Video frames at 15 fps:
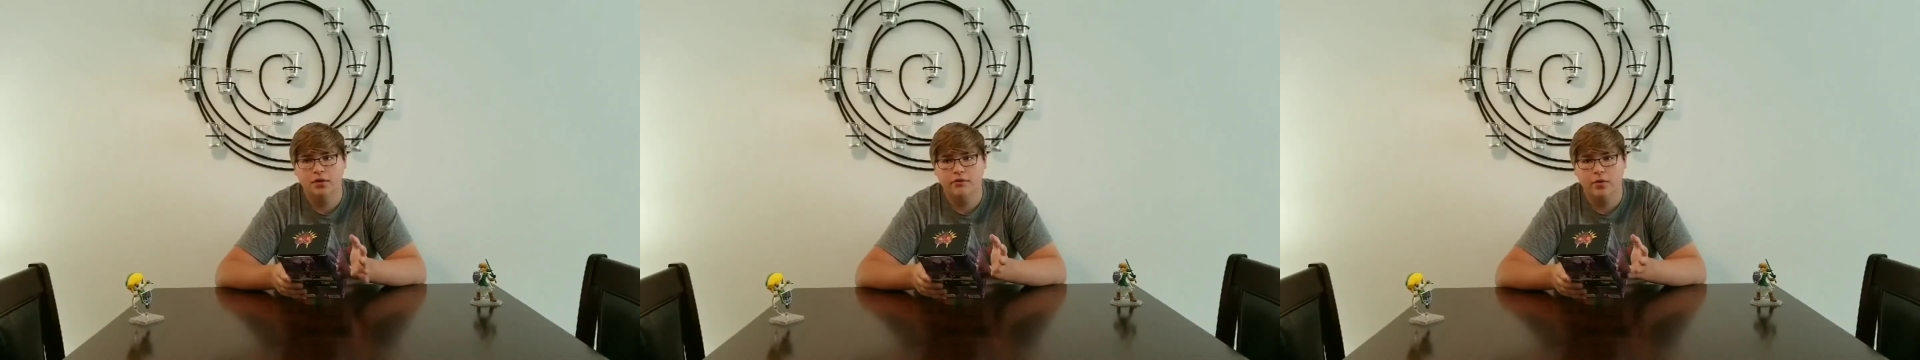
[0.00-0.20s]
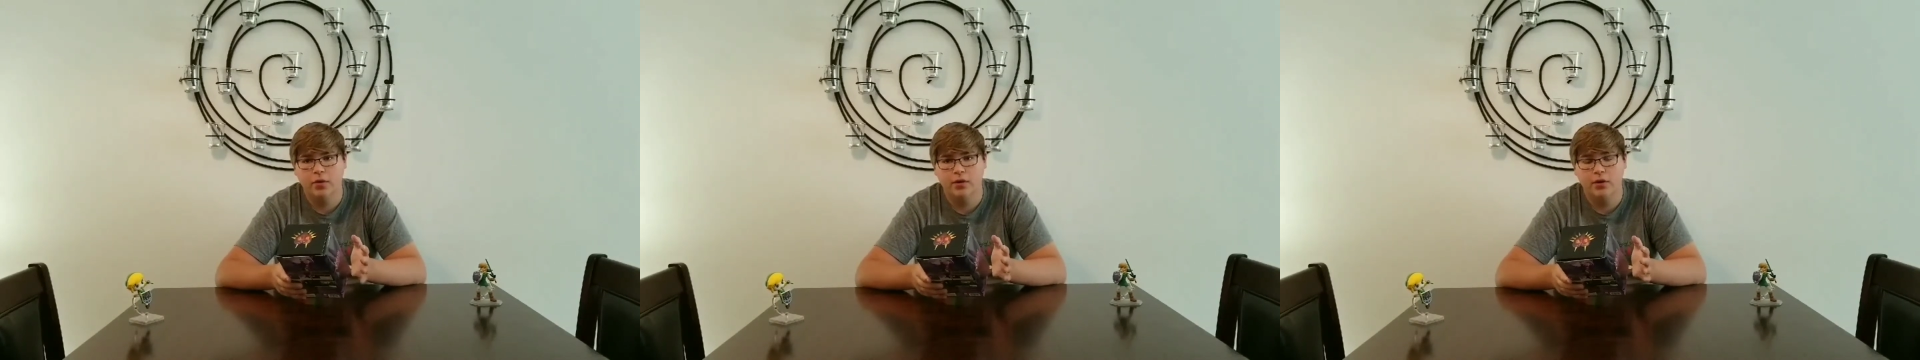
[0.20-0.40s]

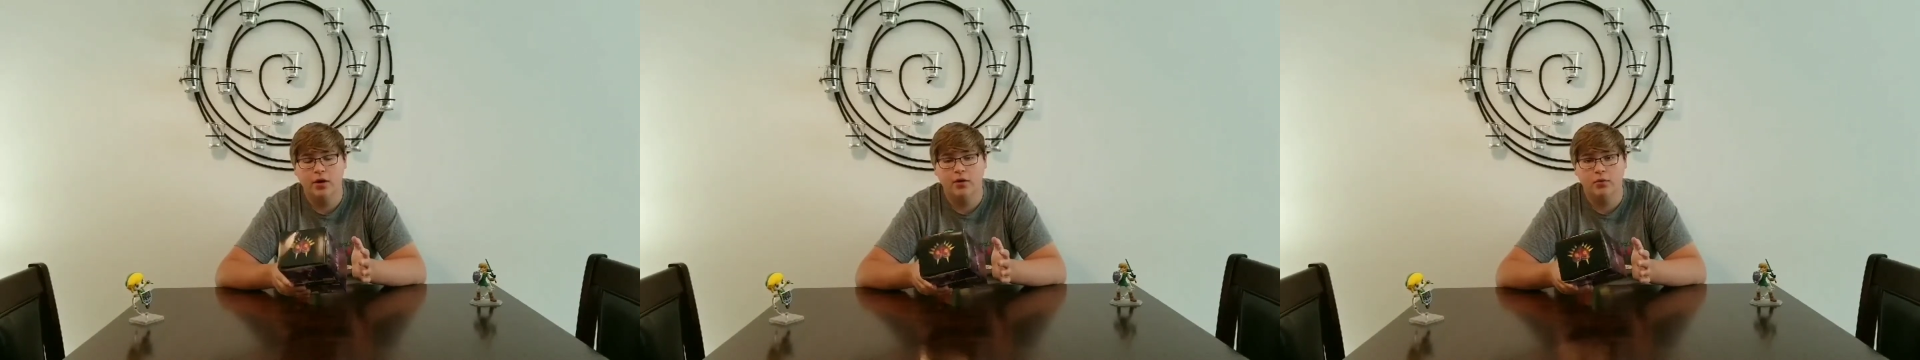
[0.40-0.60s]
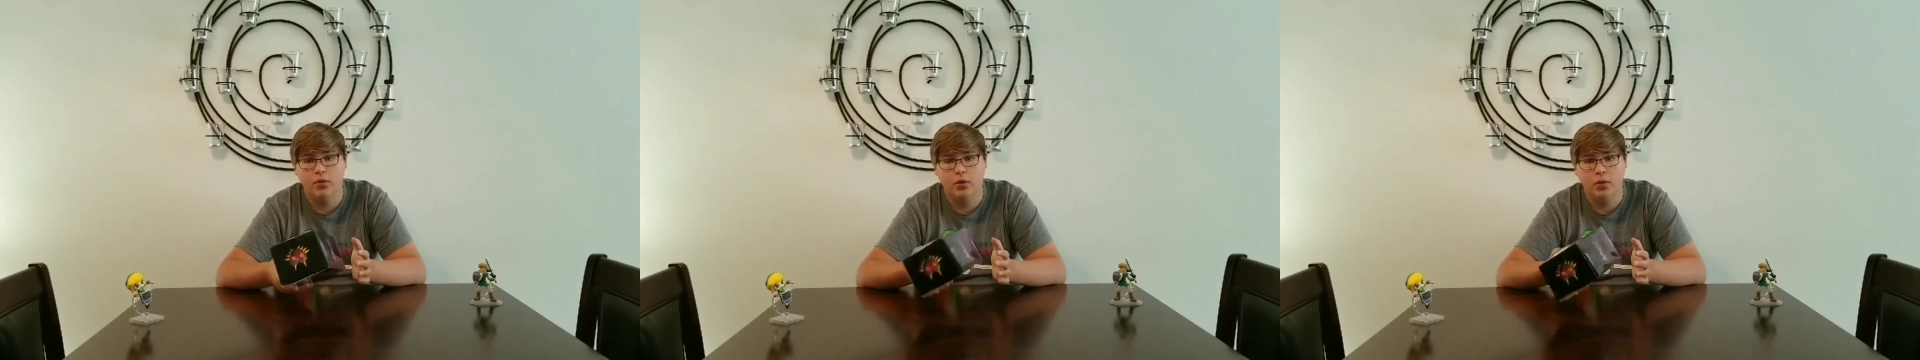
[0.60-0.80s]
from a,
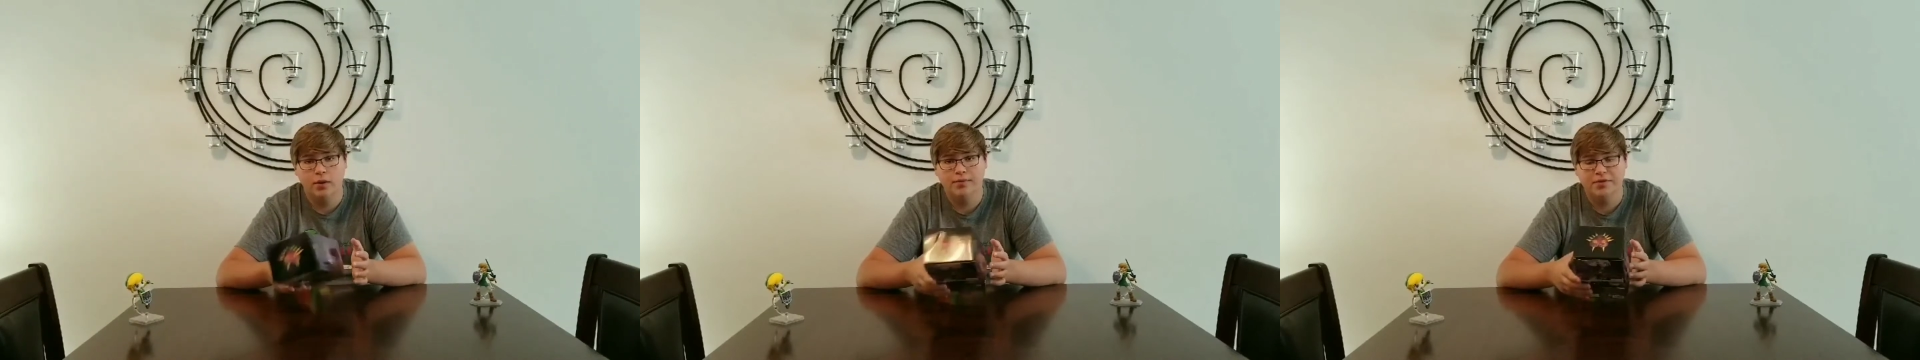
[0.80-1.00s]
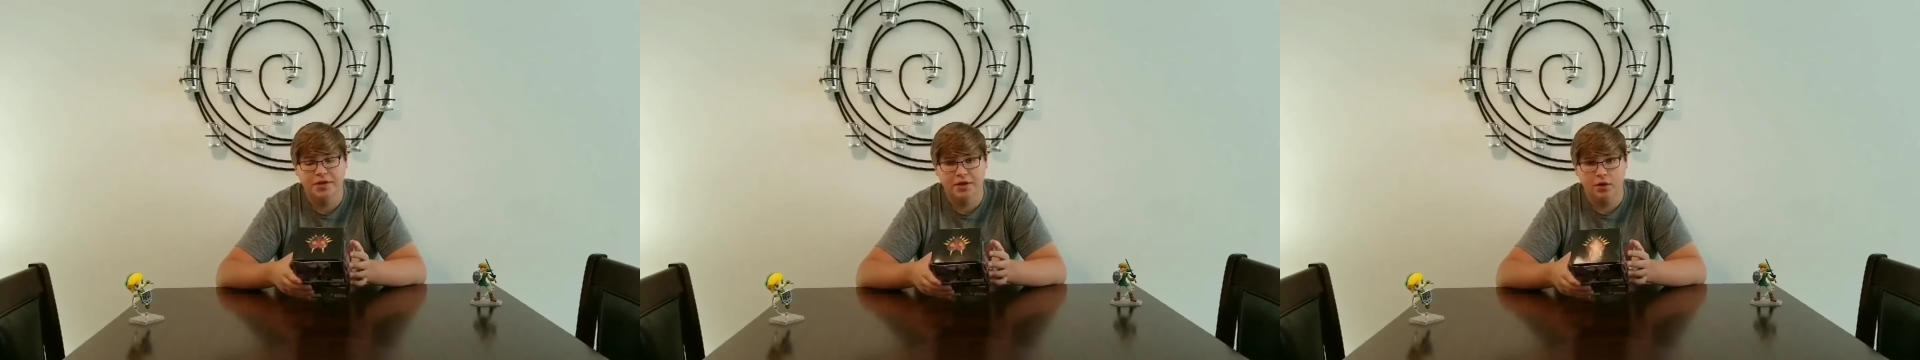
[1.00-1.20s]
a, a
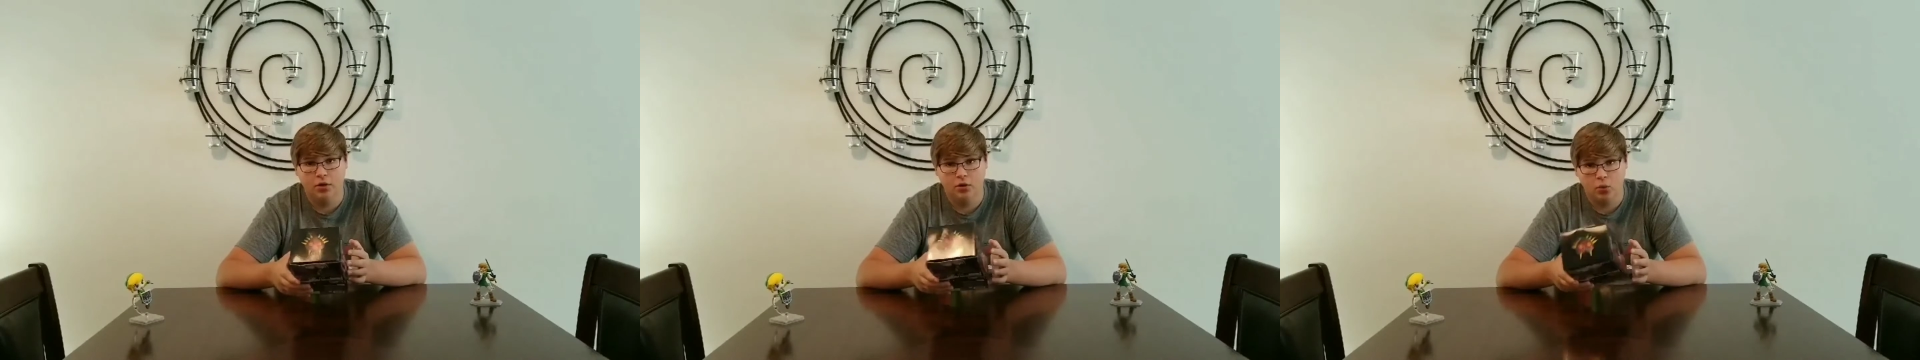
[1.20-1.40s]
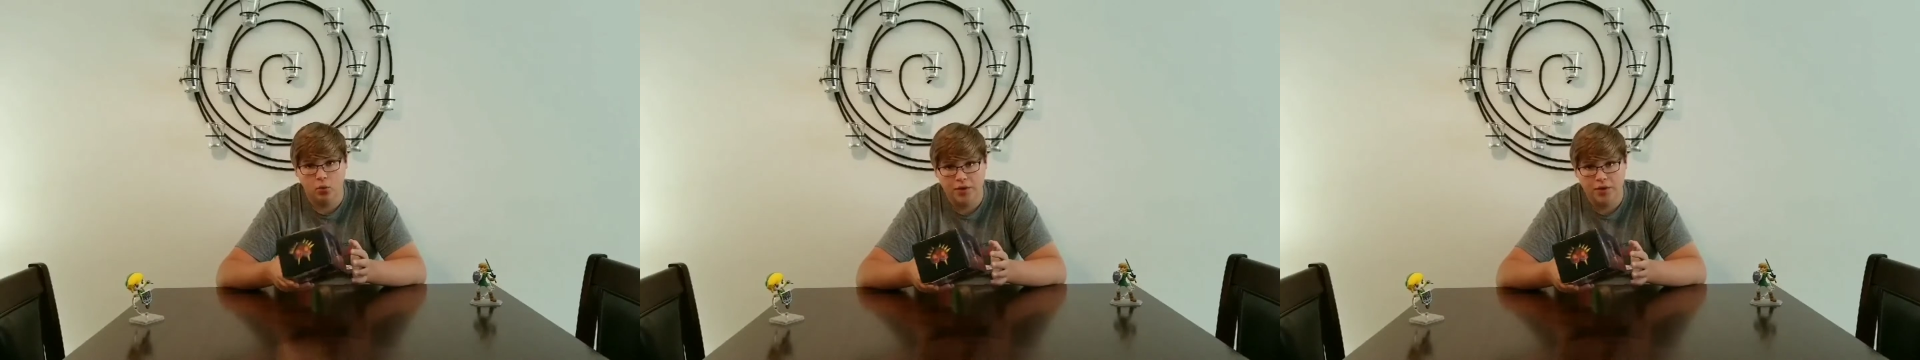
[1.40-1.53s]
website called